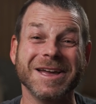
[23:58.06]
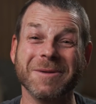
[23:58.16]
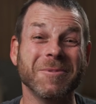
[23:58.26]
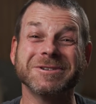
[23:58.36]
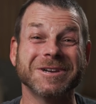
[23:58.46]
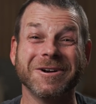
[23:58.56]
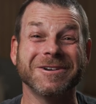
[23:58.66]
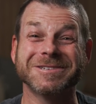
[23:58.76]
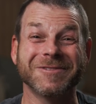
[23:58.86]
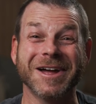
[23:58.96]
in most
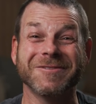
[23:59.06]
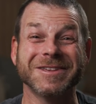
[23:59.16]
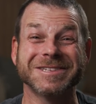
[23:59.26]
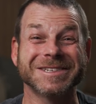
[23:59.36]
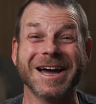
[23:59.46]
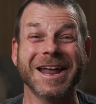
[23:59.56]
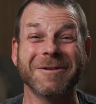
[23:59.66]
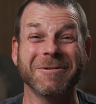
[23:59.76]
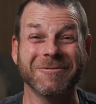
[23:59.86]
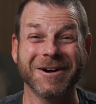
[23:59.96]
areas of life, this is not
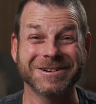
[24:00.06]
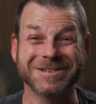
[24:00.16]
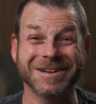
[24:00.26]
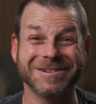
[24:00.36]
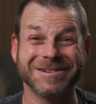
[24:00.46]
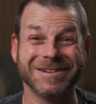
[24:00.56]
how we function.